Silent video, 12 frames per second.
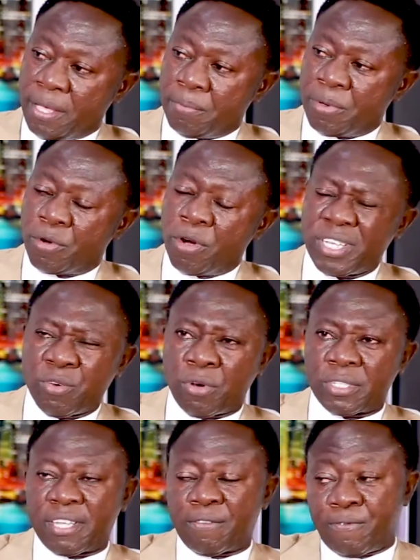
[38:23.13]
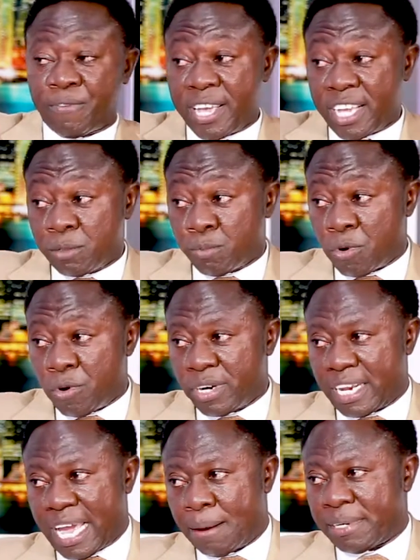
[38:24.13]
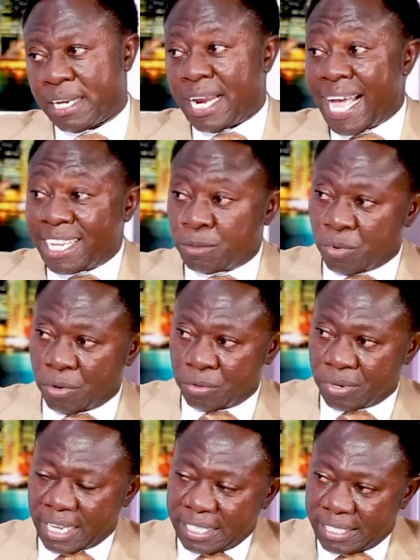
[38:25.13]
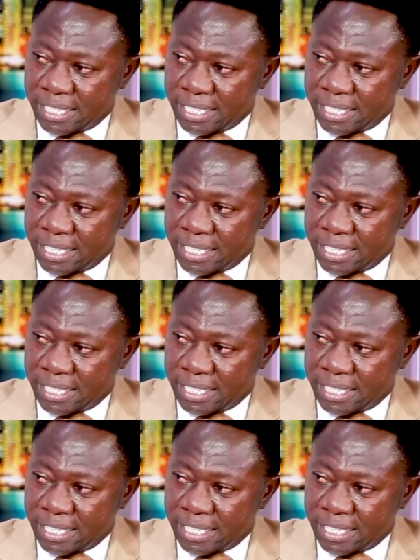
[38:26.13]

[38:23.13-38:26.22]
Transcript: Mm. Because he was the first born and I'm the last mm. you can hmm.